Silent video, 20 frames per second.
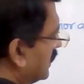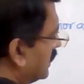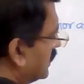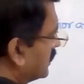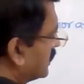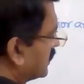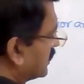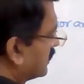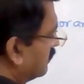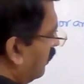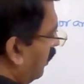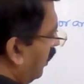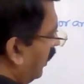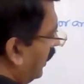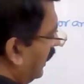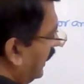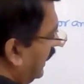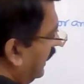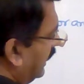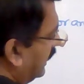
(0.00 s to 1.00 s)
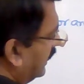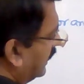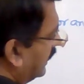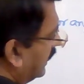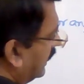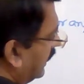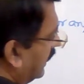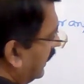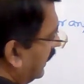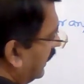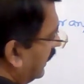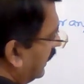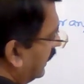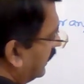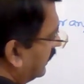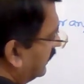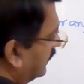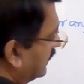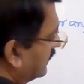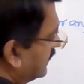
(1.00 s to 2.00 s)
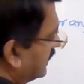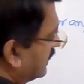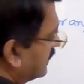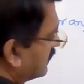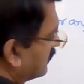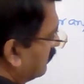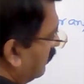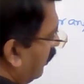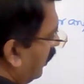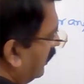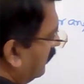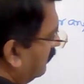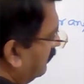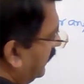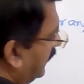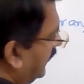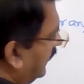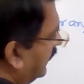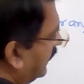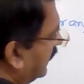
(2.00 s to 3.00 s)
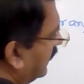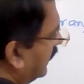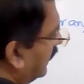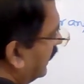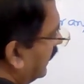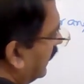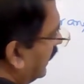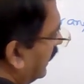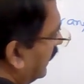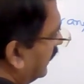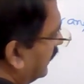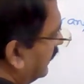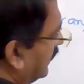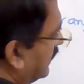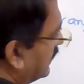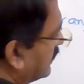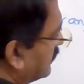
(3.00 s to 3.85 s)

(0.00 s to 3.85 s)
small a, this is small b, this